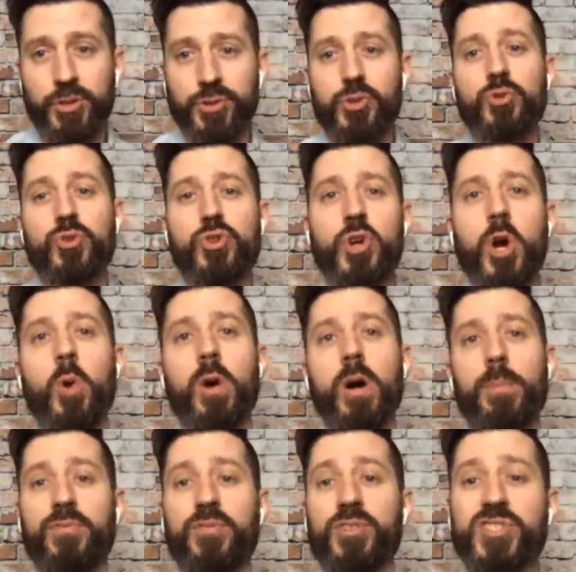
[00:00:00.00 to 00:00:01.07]
to show
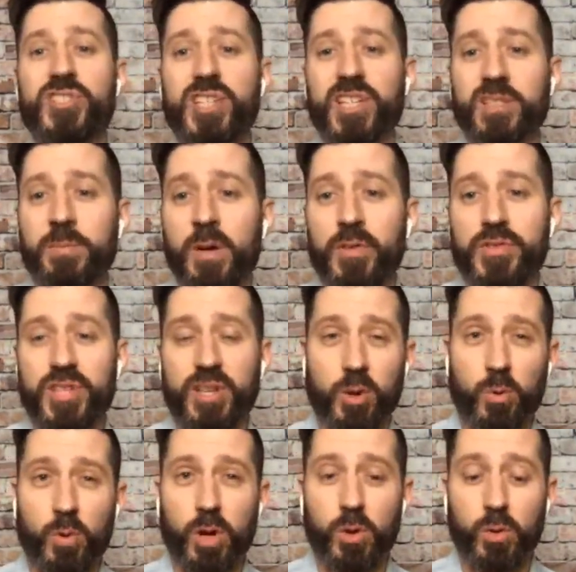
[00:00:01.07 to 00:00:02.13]
up for 6 months in a
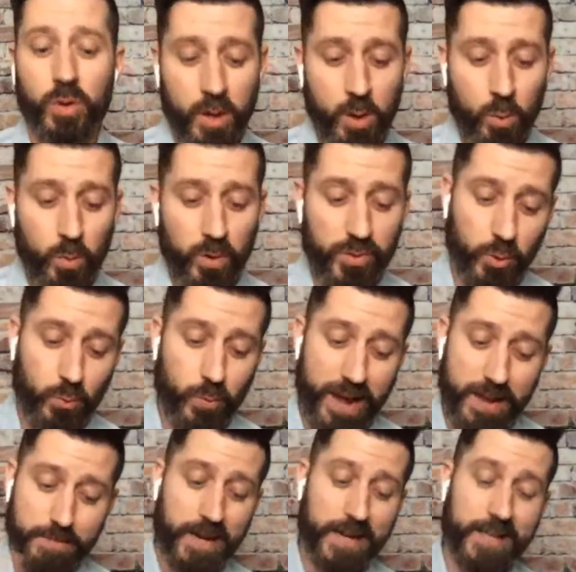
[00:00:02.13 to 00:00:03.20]
row with the
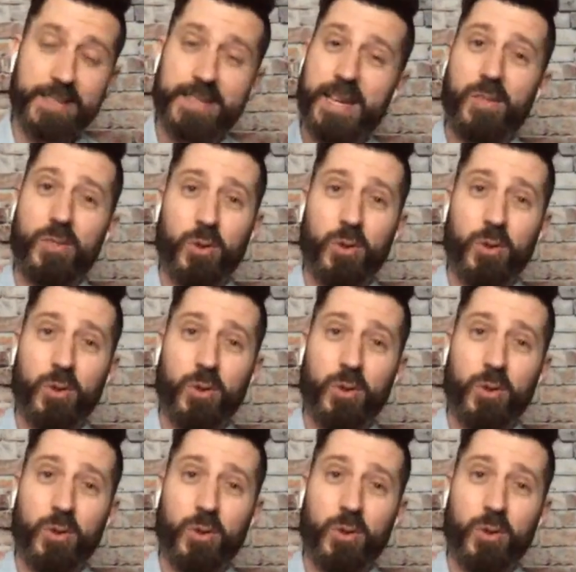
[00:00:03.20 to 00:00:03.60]
right mindset,